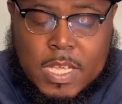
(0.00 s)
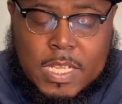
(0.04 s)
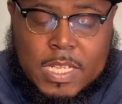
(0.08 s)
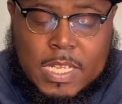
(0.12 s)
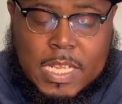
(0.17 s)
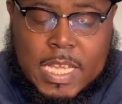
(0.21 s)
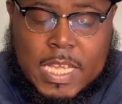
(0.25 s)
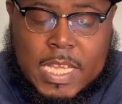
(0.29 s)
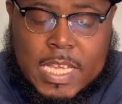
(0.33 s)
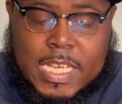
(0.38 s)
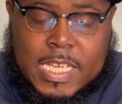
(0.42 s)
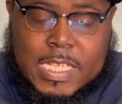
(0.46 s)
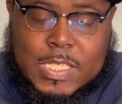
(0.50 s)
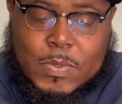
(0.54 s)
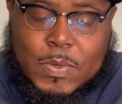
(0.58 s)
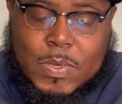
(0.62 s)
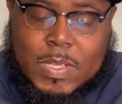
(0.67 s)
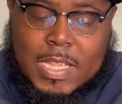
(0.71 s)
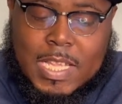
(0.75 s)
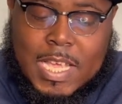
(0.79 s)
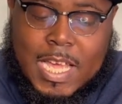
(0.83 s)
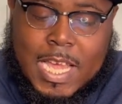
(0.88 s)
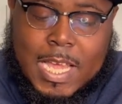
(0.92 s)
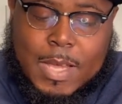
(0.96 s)
that he is
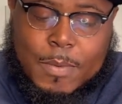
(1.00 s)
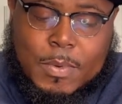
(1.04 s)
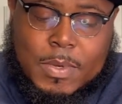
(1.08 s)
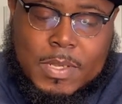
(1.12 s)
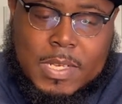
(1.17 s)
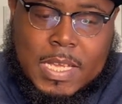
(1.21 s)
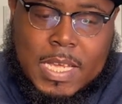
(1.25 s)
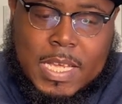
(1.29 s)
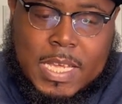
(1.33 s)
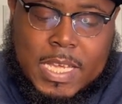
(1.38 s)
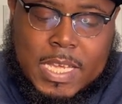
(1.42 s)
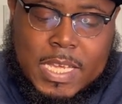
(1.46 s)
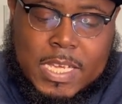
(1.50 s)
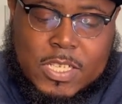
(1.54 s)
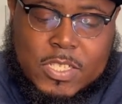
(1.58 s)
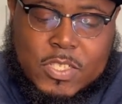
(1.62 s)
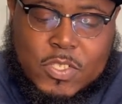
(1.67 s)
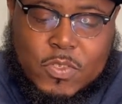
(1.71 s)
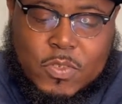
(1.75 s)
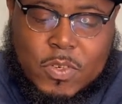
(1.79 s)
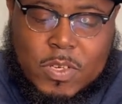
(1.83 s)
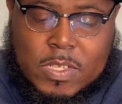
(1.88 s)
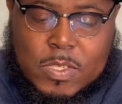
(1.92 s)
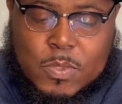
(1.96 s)
reliable, that he is
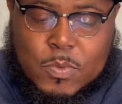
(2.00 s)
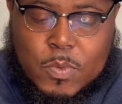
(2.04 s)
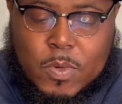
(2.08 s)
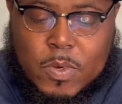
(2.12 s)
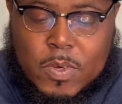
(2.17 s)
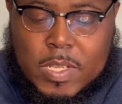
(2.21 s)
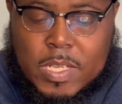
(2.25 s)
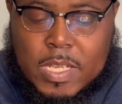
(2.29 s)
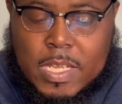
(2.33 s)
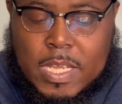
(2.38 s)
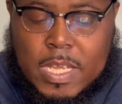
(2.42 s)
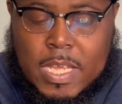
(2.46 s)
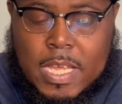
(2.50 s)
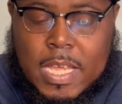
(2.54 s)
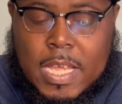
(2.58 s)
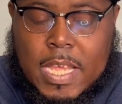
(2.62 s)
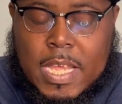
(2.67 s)
trustworthy,